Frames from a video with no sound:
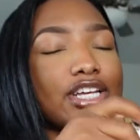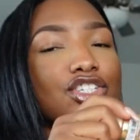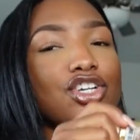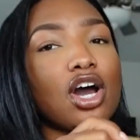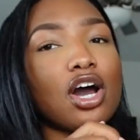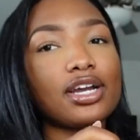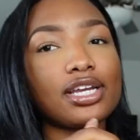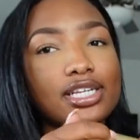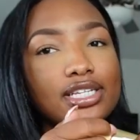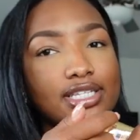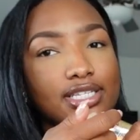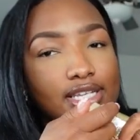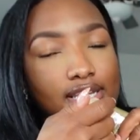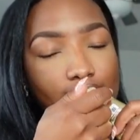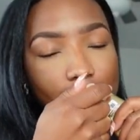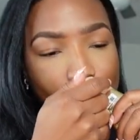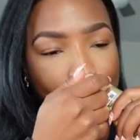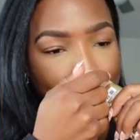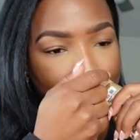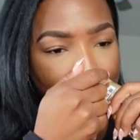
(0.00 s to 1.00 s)
As y'all can
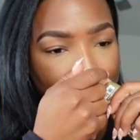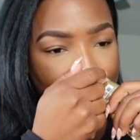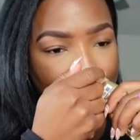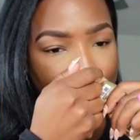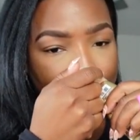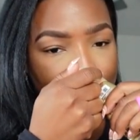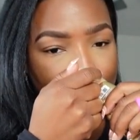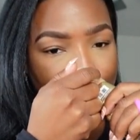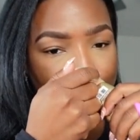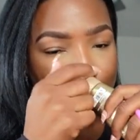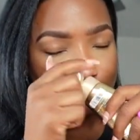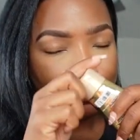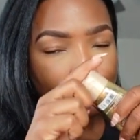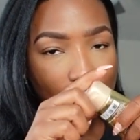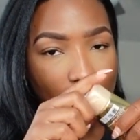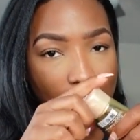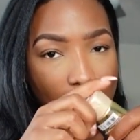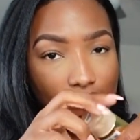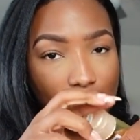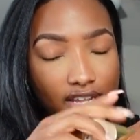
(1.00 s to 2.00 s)
see,
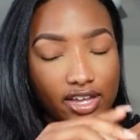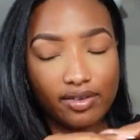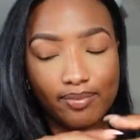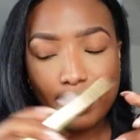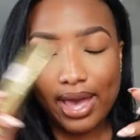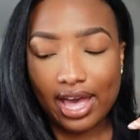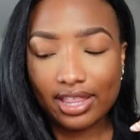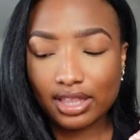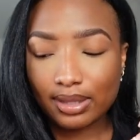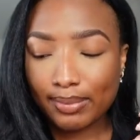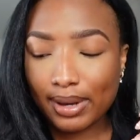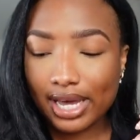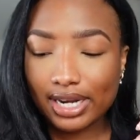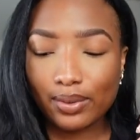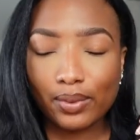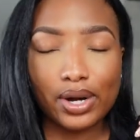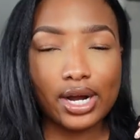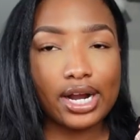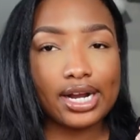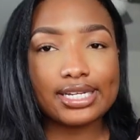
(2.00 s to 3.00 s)
I love Bath and Body
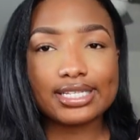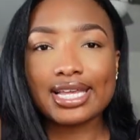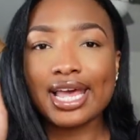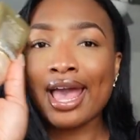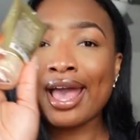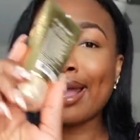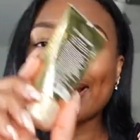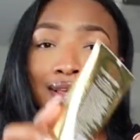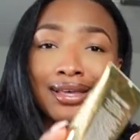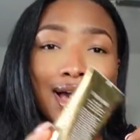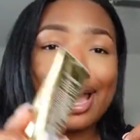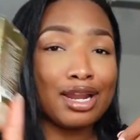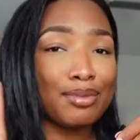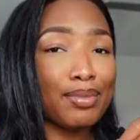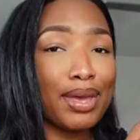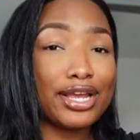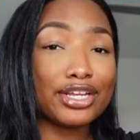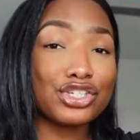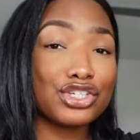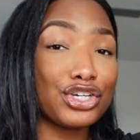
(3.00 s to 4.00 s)
Works. Gotta
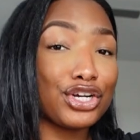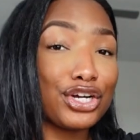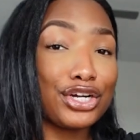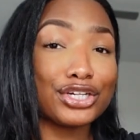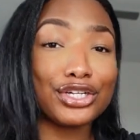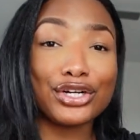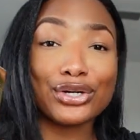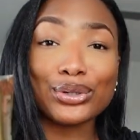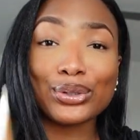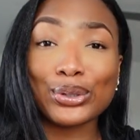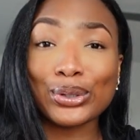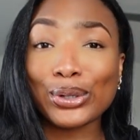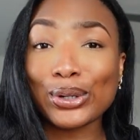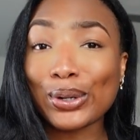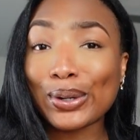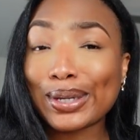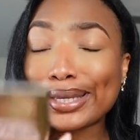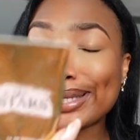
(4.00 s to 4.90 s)
make sure your girl